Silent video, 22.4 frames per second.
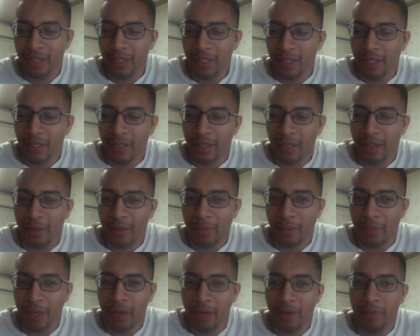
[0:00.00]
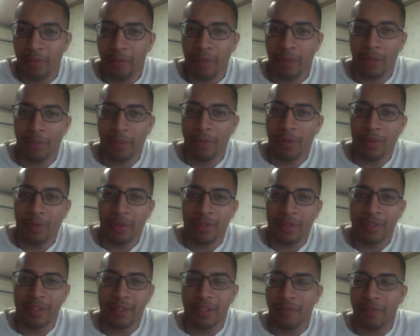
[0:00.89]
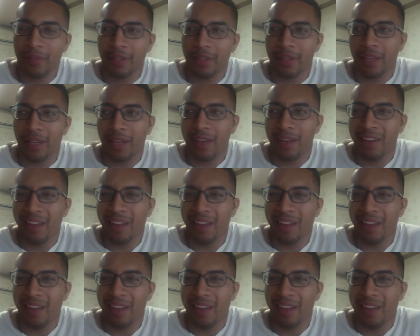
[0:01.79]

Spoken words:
like competitive people and stuff like that.